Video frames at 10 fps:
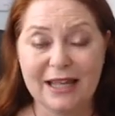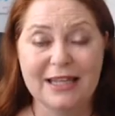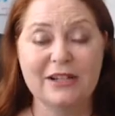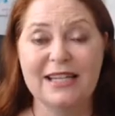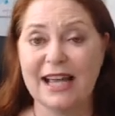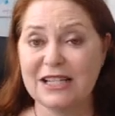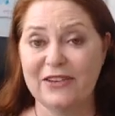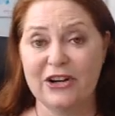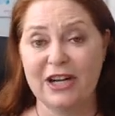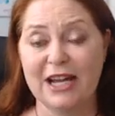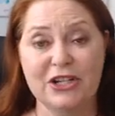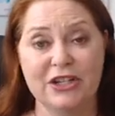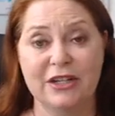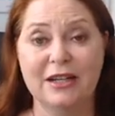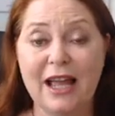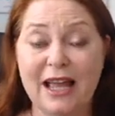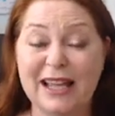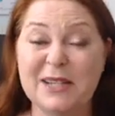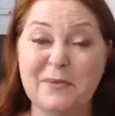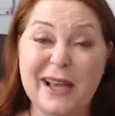Now, tax variation
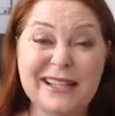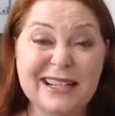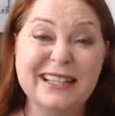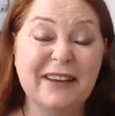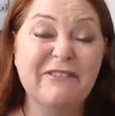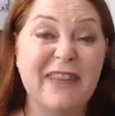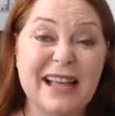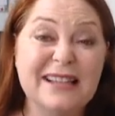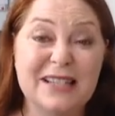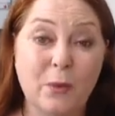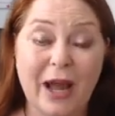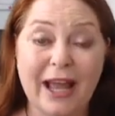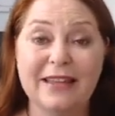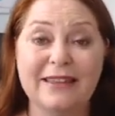is basically a fancy way